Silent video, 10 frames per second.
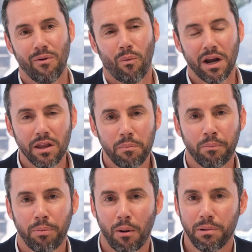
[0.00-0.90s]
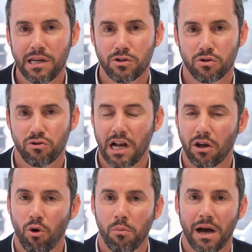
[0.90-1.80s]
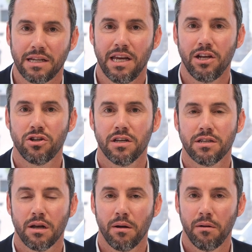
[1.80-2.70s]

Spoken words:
one of the properties which really caught my attention is an